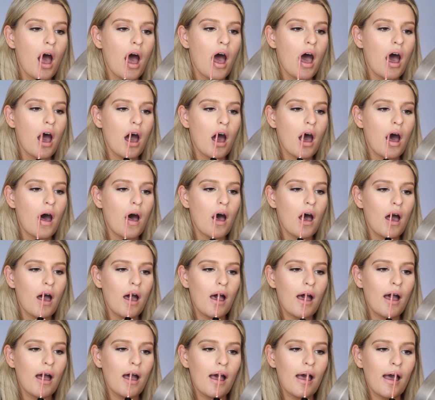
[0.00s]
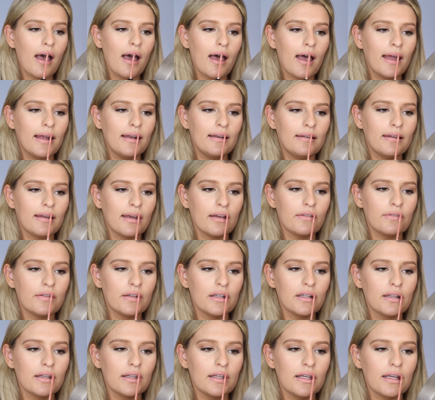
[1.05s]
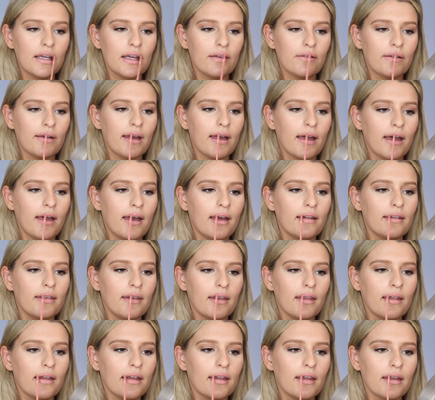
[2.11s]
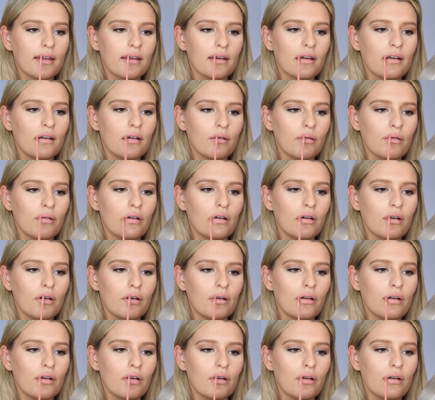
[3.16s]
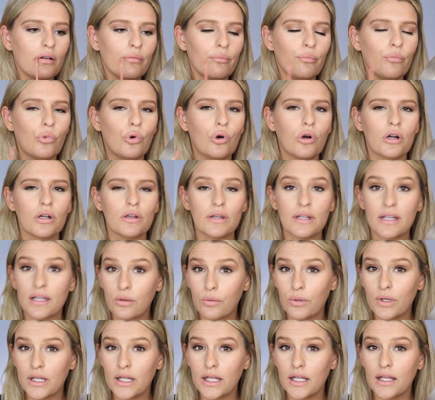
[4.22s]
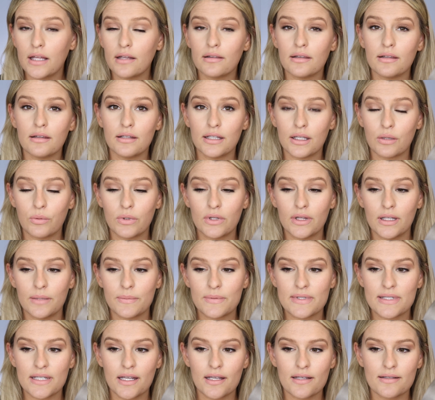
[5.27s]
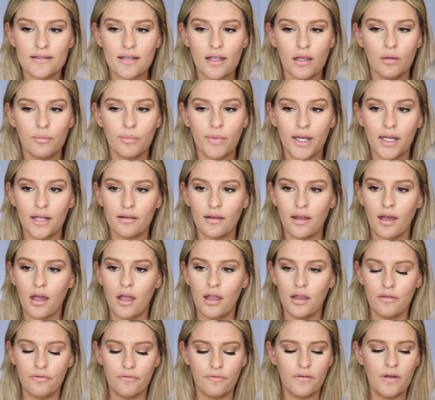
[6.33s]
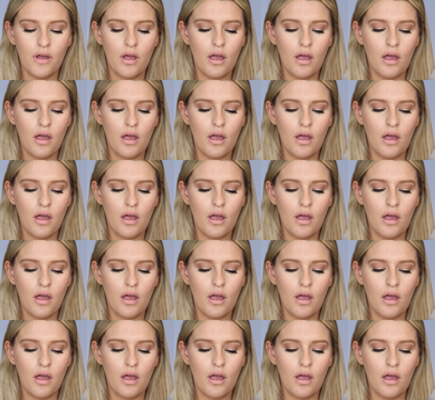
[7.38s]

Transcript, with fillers: Uh, I definitely have had like more liquidy liquid lipsticks in my life.